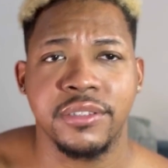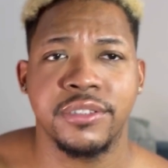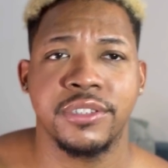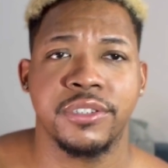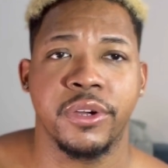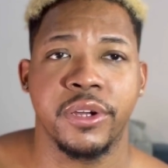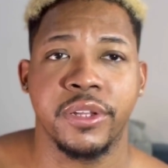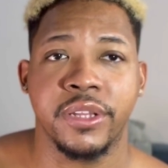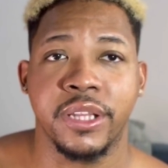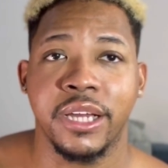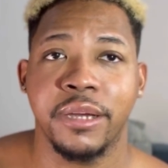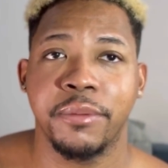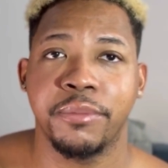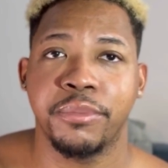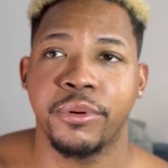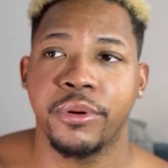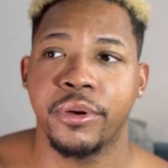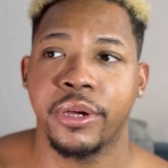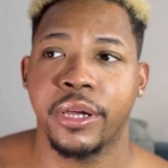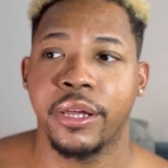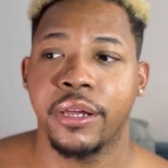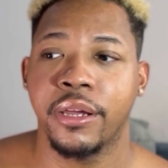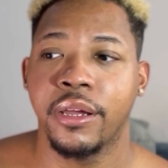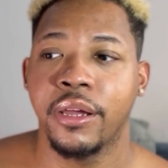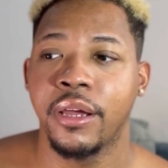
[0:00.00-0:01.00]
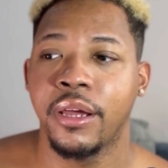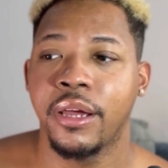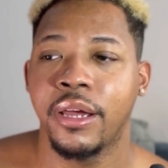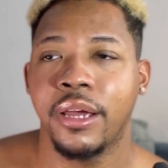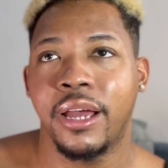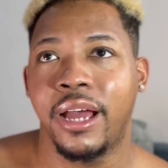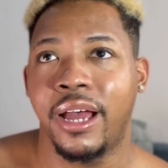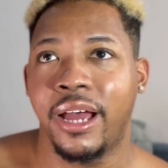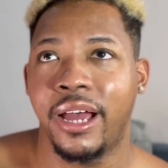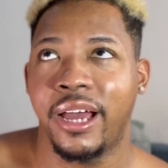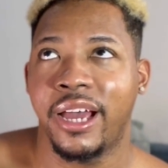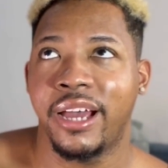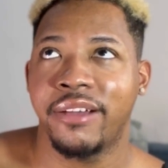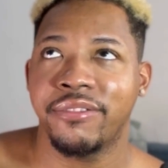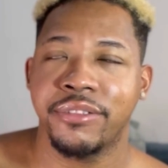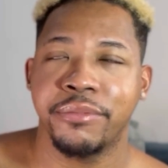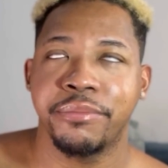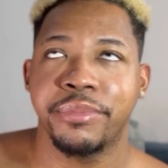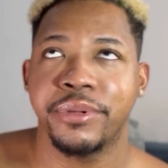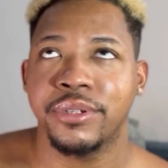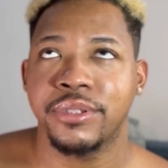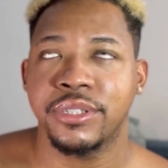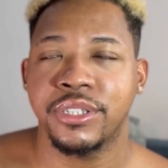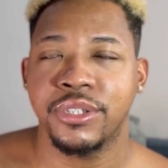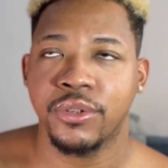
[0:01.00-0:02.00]
So at that point, I have the
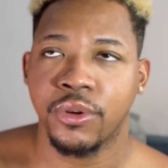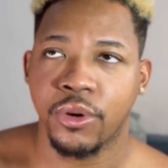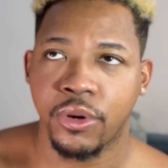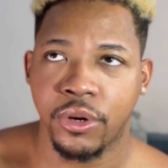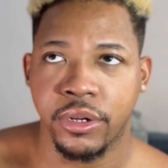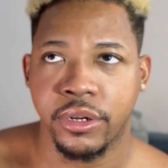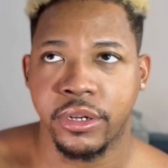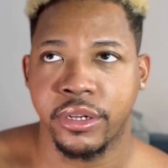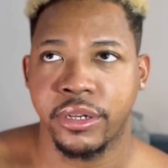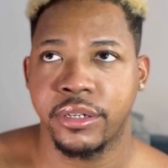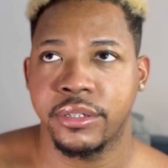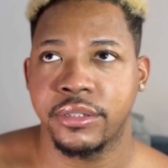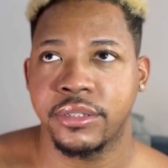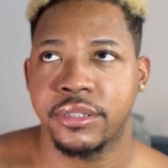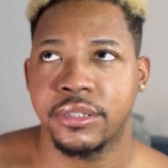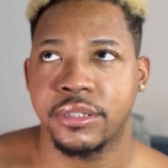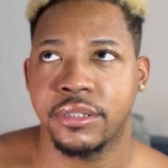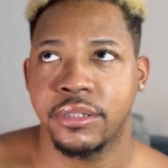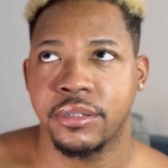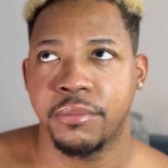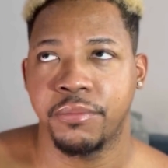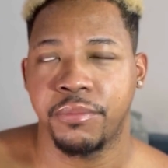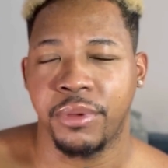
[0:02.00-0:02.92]
built-in audience.